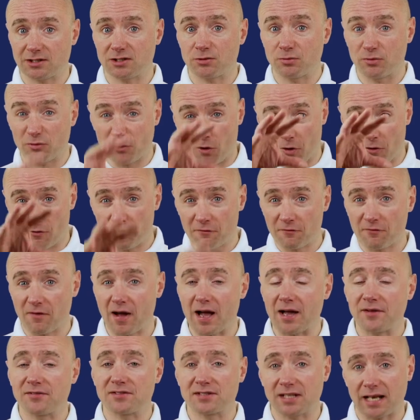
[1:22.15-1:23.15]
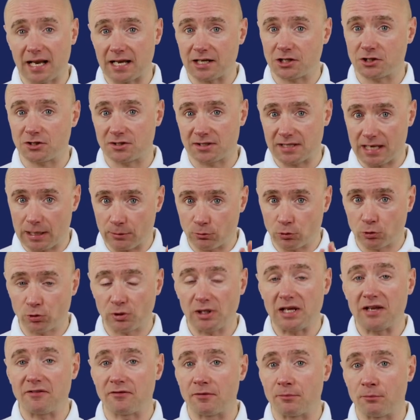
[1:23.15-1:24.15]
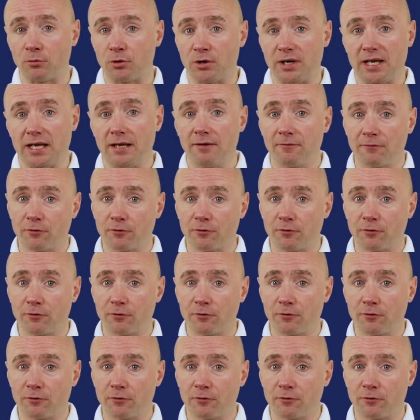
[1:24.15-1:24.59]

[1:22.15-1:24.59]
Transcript: So we've got 5 selections now, all even money,